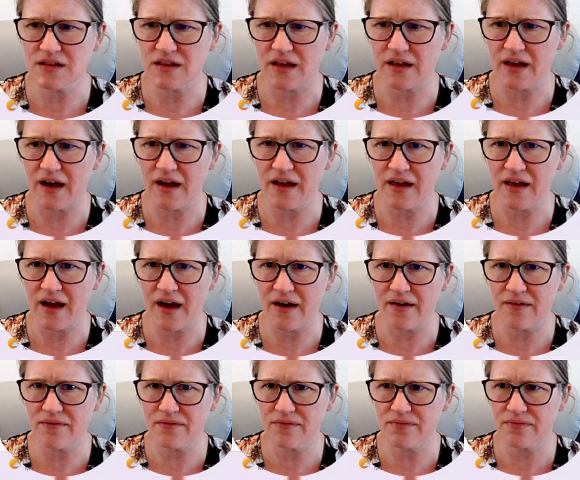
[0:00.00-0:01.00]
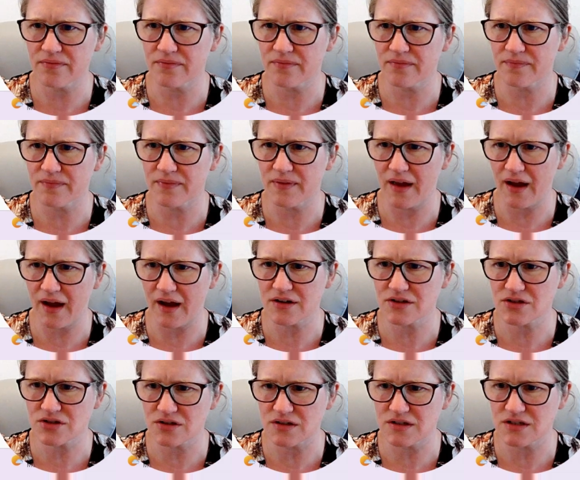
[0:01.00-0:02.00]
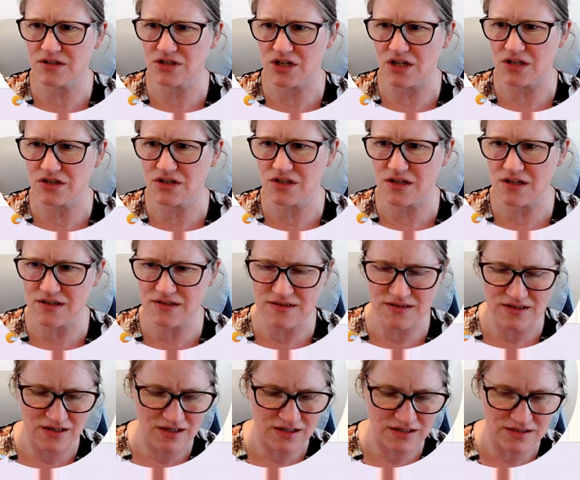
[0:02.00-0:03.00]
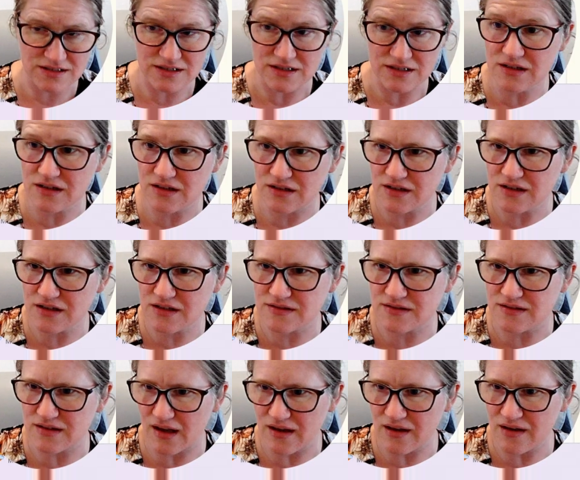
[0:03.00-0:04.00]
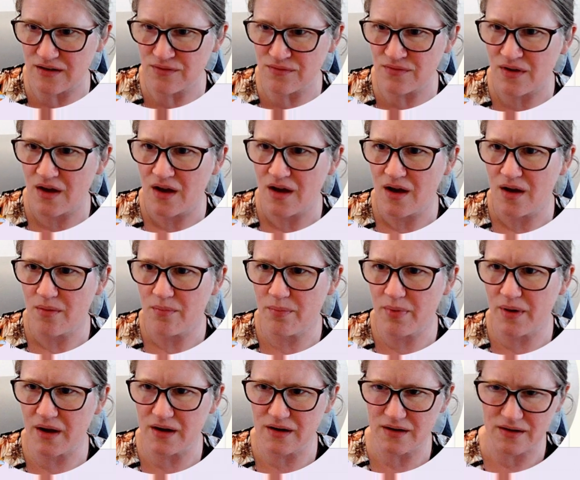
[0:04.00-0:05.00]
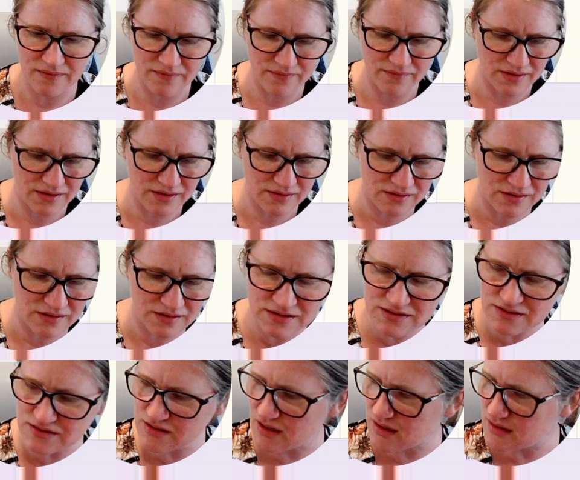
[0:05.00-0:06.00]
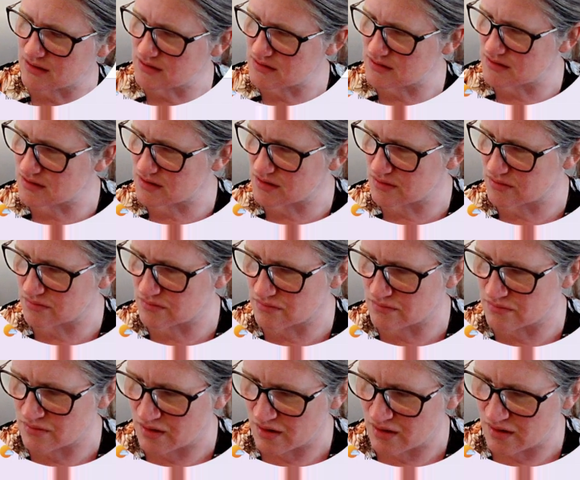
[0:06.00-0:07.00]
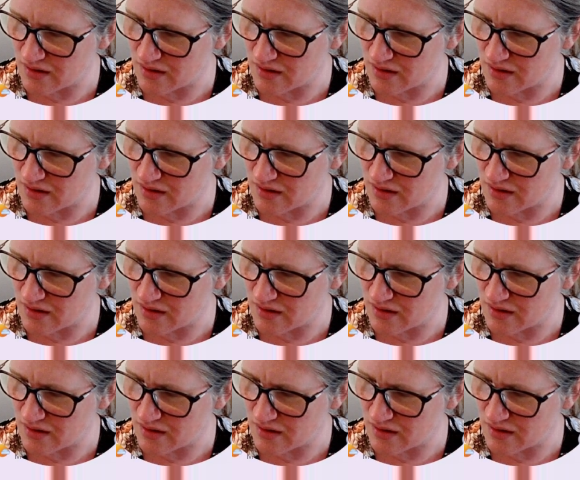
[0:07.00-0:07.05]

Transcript: Like, I have actually changed this and I did click save, but it kind of tends to